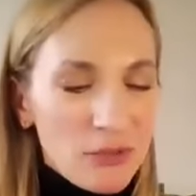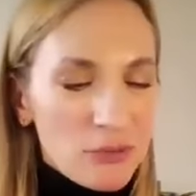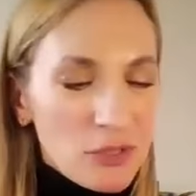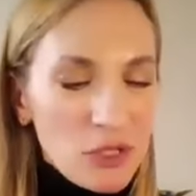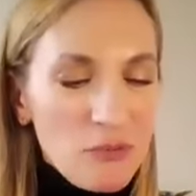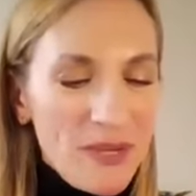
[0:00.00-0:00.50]
So
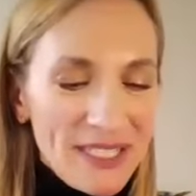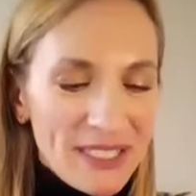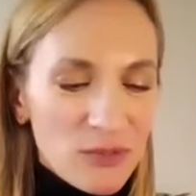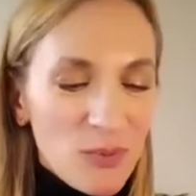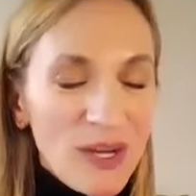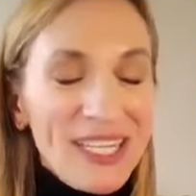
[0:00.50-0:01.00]
two
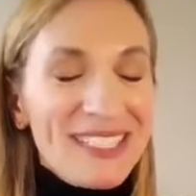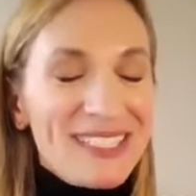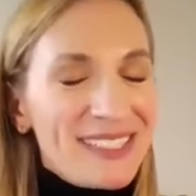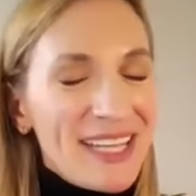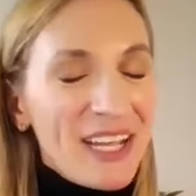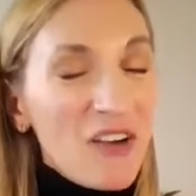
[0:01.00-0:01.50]
pieces. One is
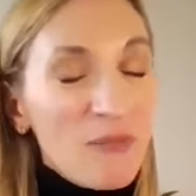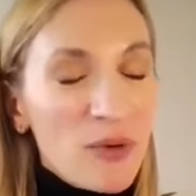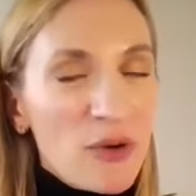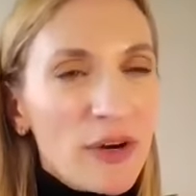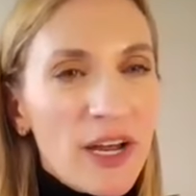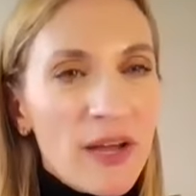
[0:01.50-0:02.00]
the takeoff
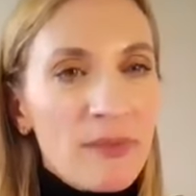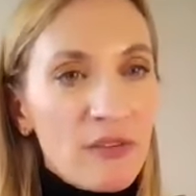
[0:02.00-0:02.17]
program.